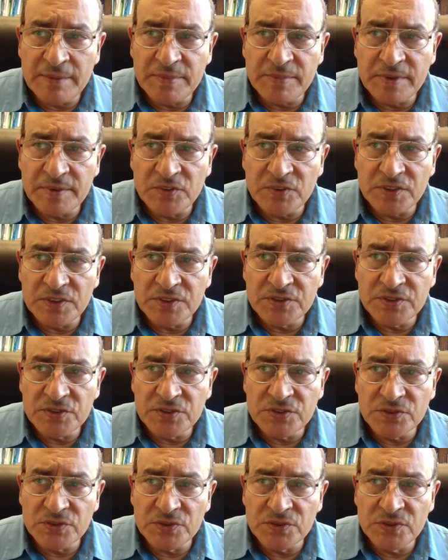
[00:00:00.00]
I'm going
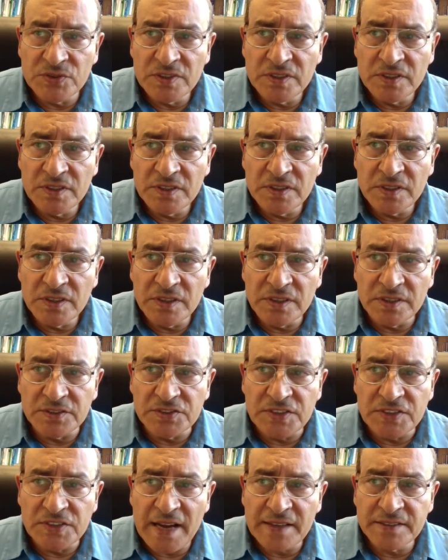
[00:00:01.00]
to
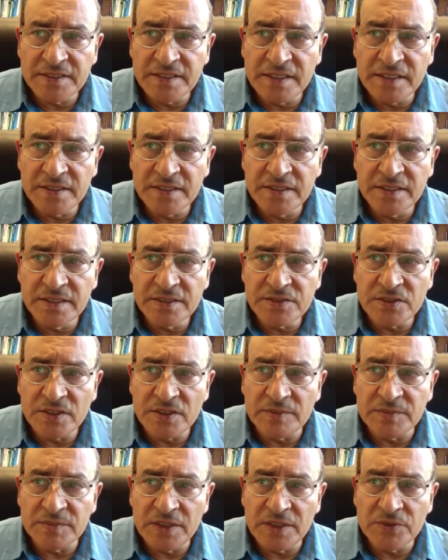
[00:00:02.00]
contract it, so I'm
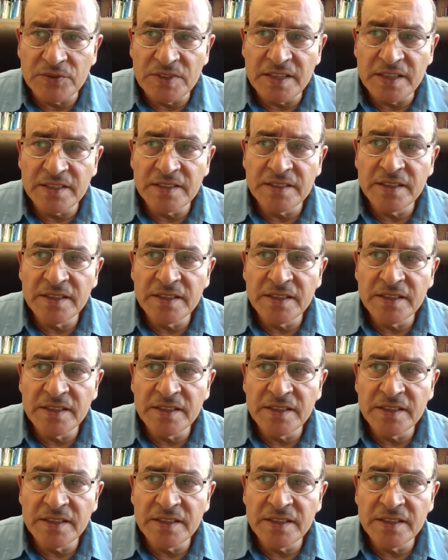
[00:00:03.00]
done with it.